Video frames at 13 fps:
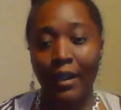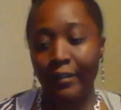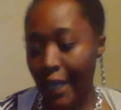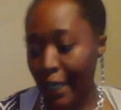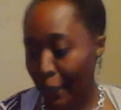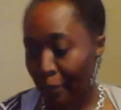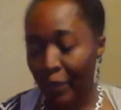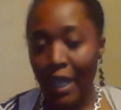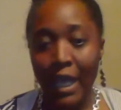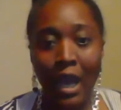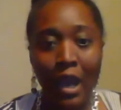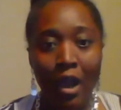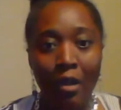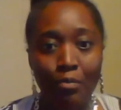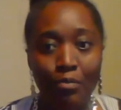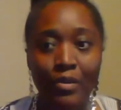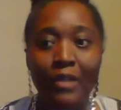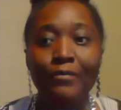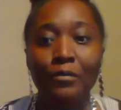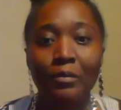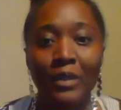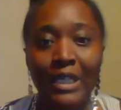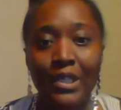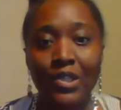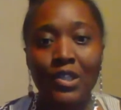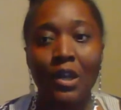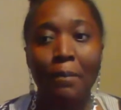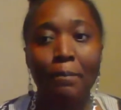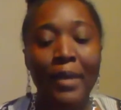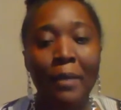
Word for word: All right. Um, preferably some